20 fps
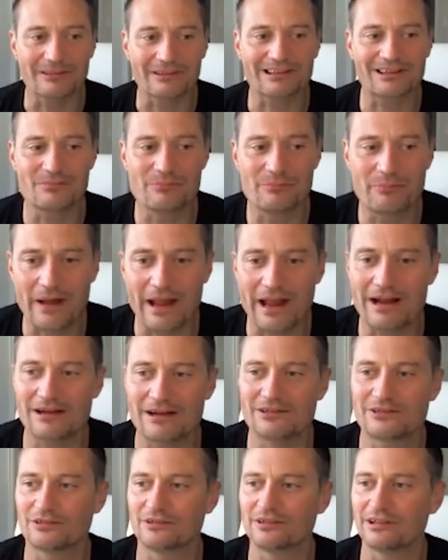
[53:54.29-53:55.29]

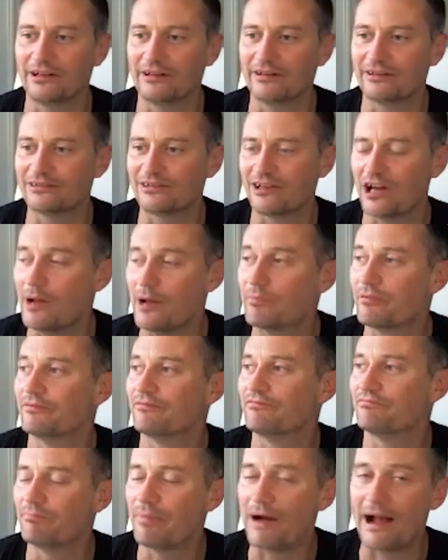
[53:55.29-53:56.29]
compared to like the type
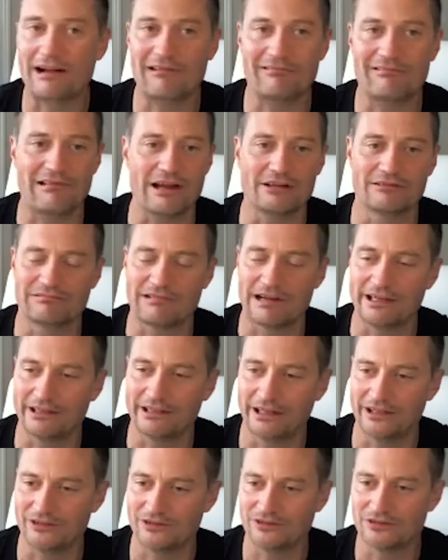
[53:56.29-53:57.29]
of background
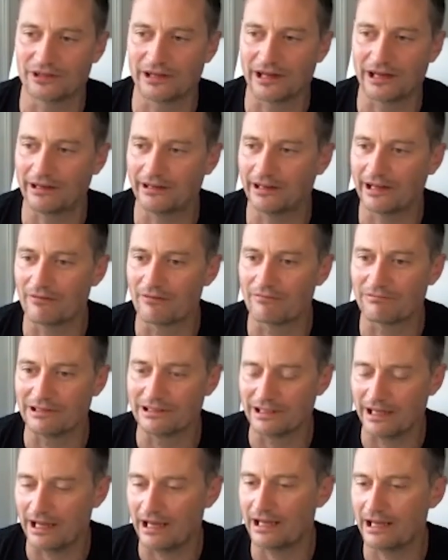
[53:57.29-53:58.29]
radiation you're getting every
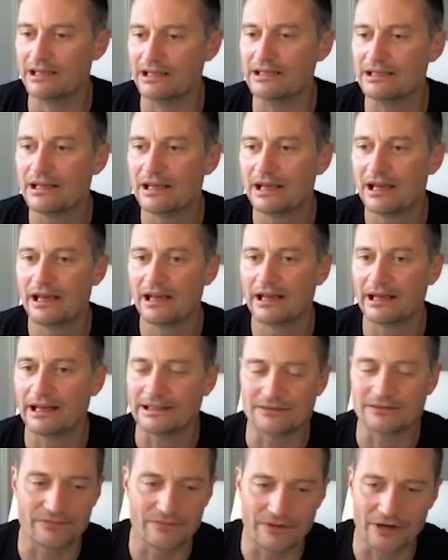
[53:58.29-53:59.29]
day,
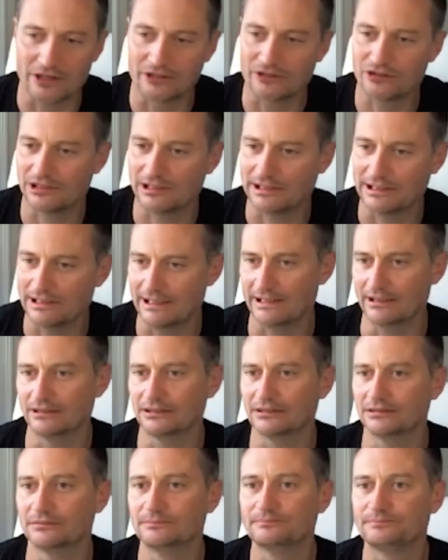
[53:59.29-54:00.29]
it's virtually nil.